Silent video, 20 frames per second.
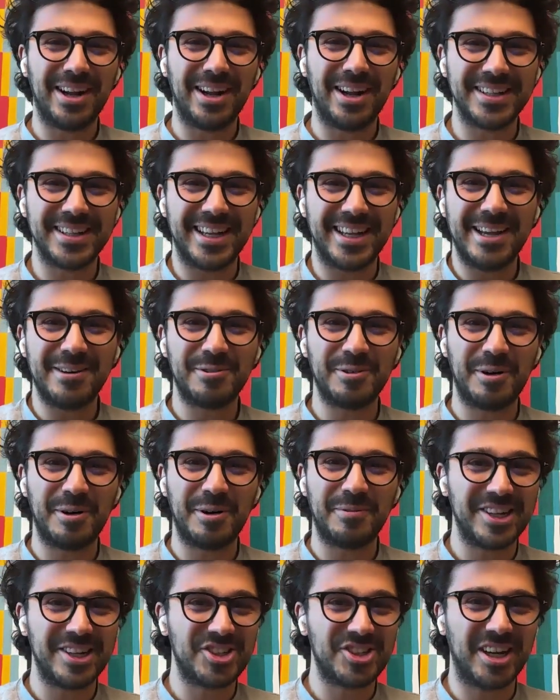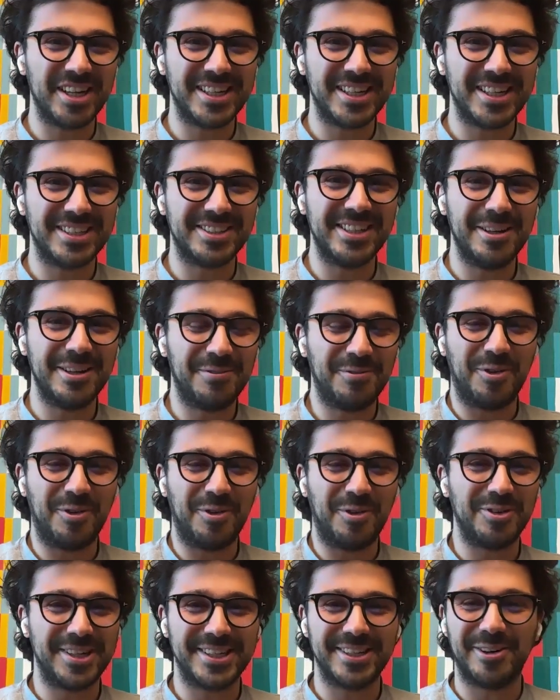because everyone was just
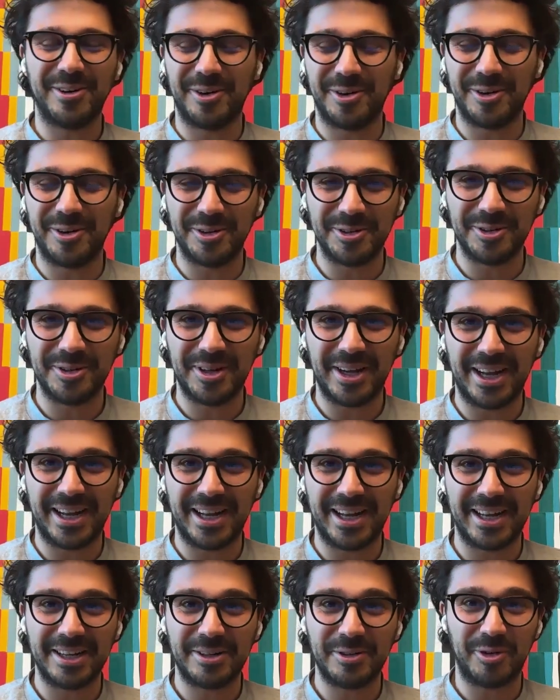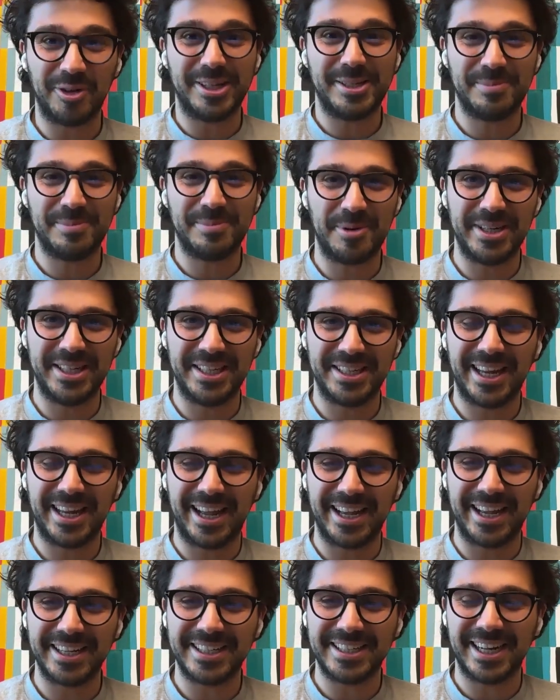really focused on cost per
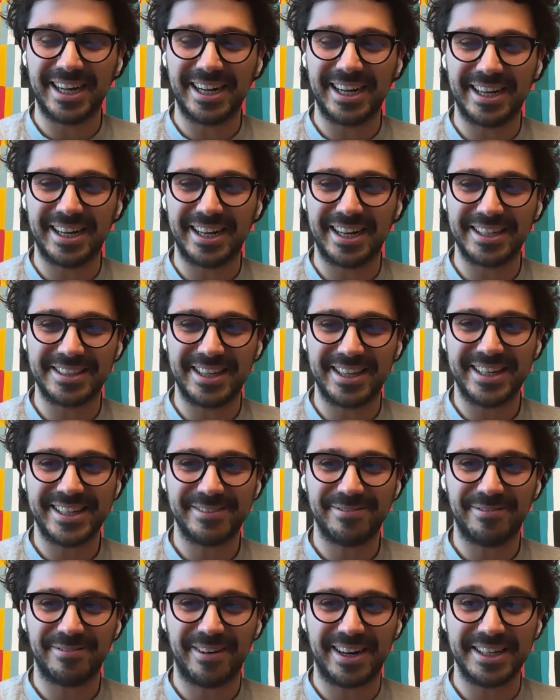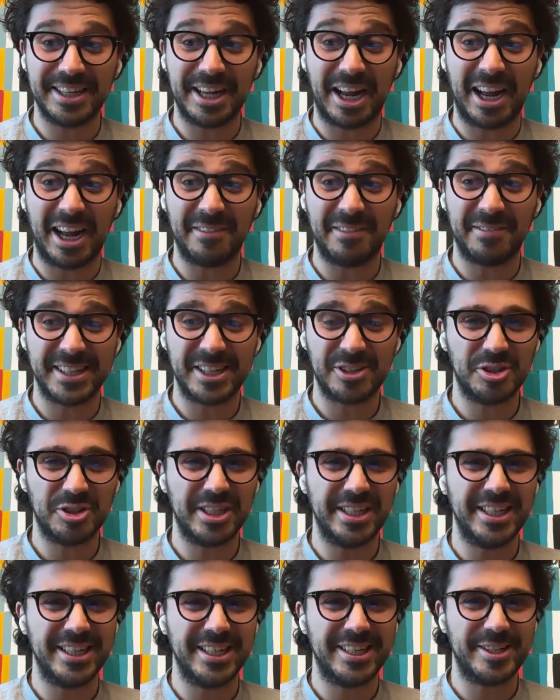lead. Like that's why I was
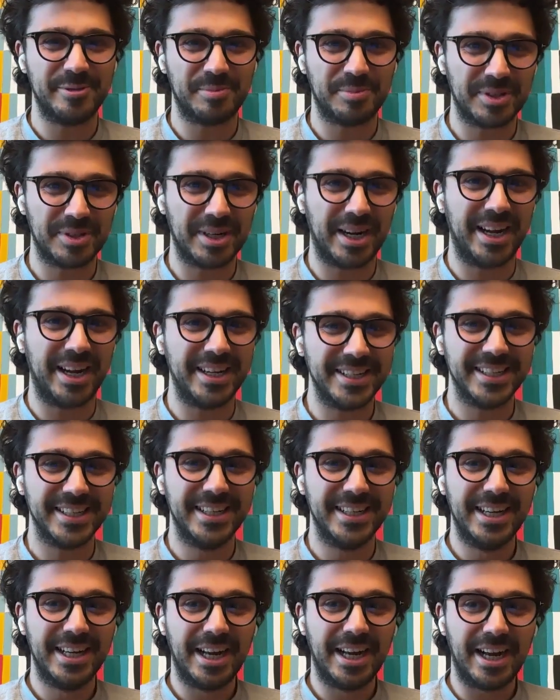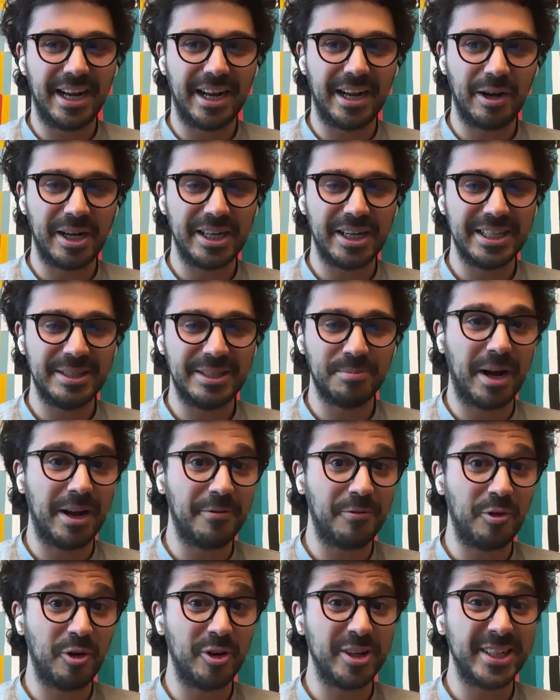actually really surprised
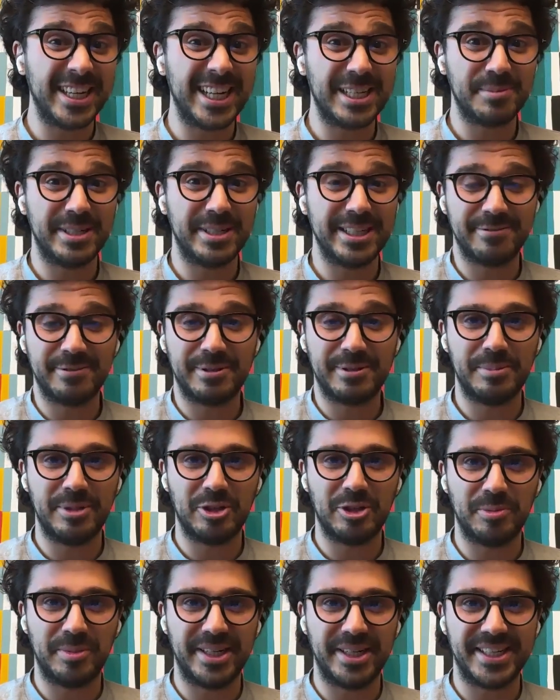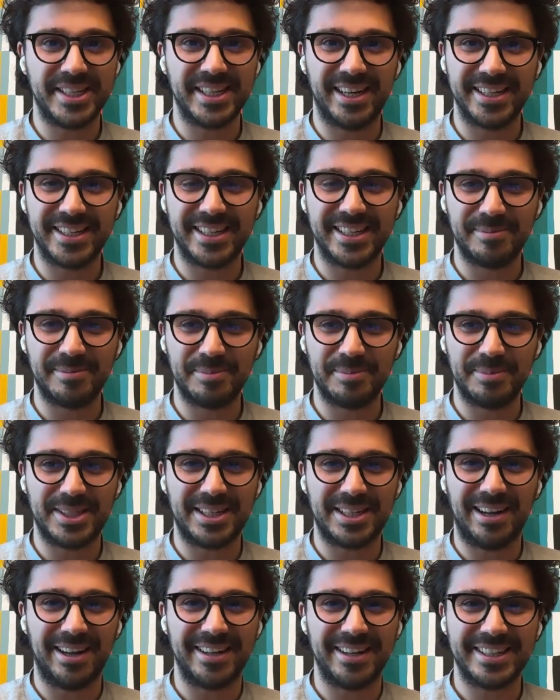in my first experience with B2B SaaS
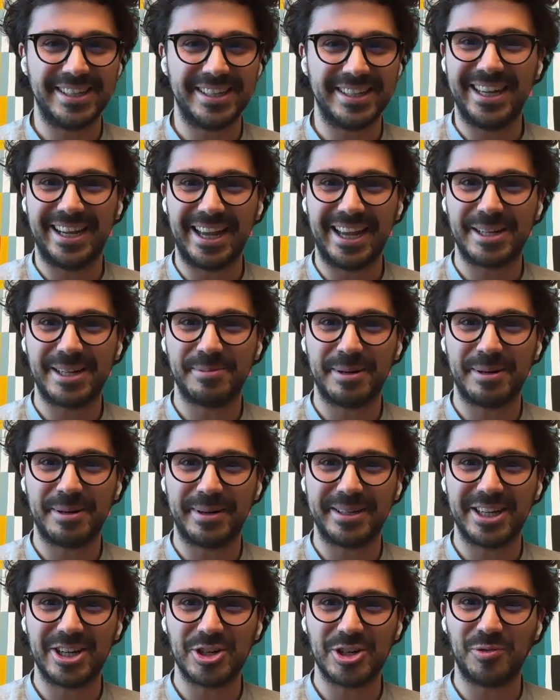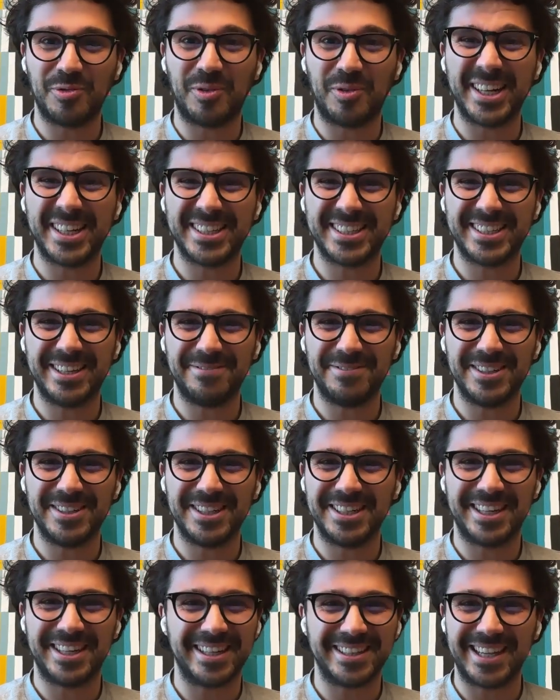because experimentation was
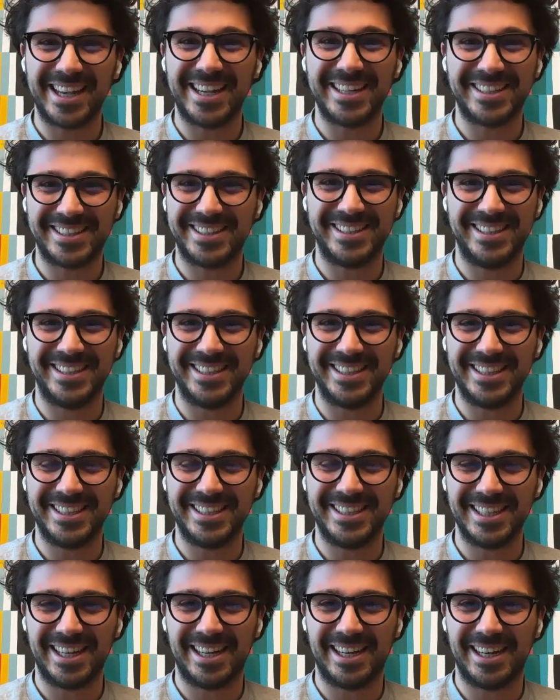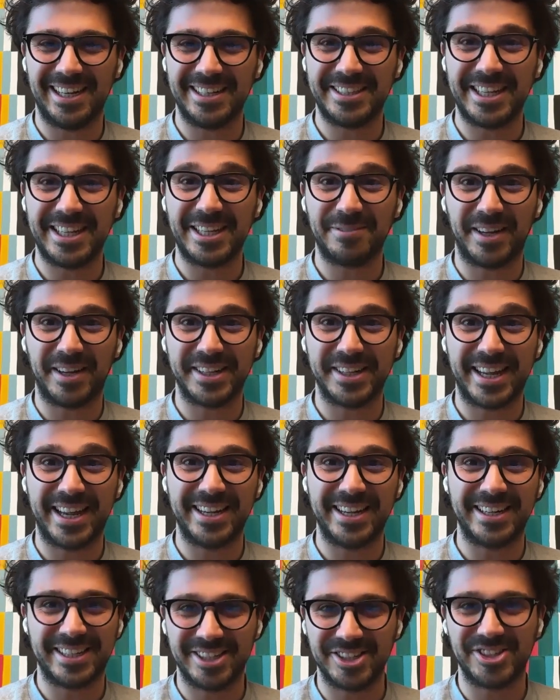definitely not a thing that
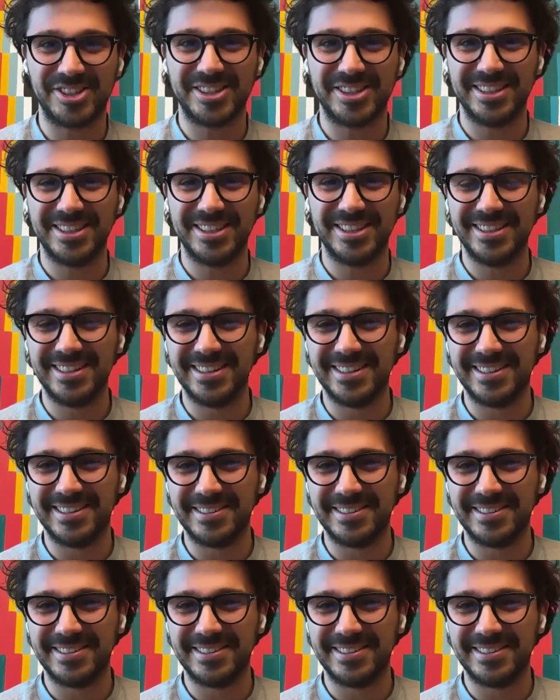was encouraged.